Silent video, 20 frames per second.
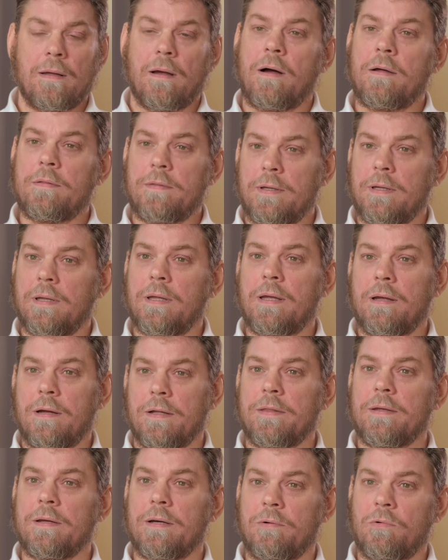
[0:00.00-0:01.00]
I think
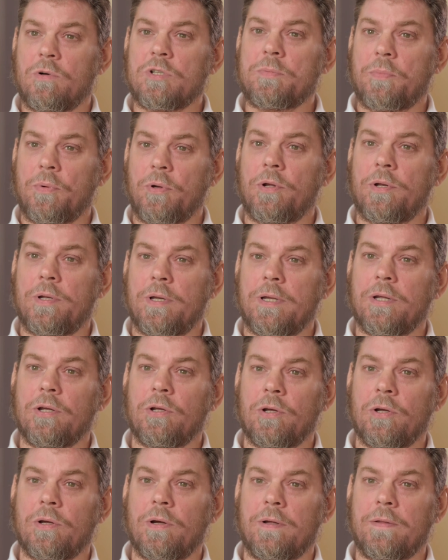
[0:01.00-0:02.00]
I was burdening her.